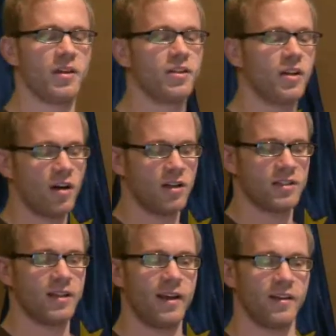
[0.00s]
class
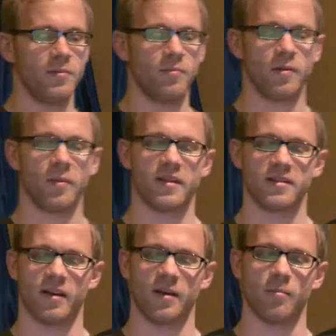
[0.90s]
that
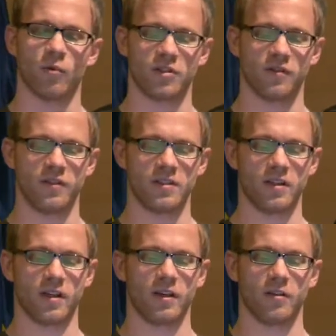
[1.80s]
implements a more
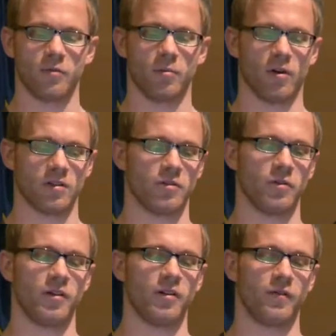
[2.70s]
sophisticated
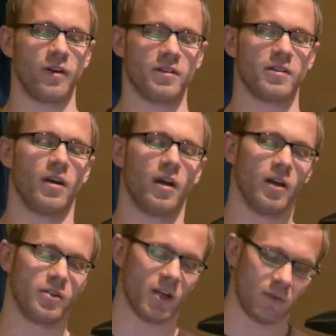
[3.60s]
repository interface,
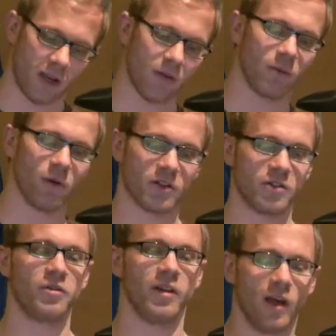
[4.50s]
JPA
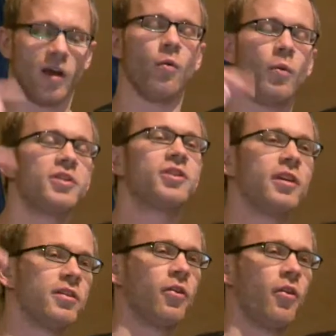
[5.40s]
repository, which
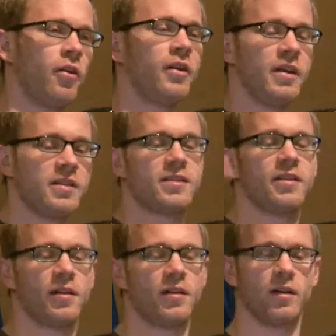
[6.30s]
in turn is,
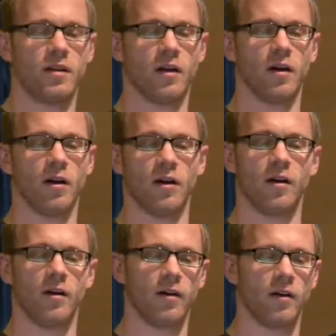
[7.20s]

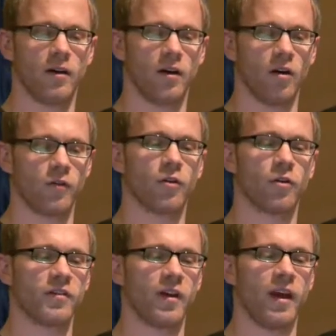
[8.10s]
of
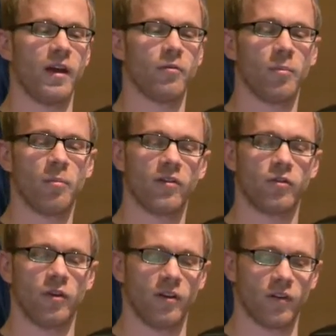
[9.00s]
course, a
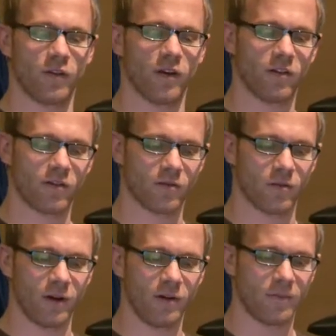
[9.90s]
repository interface,
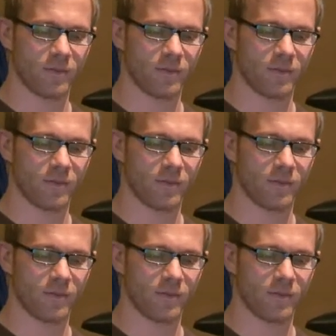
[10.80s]
right?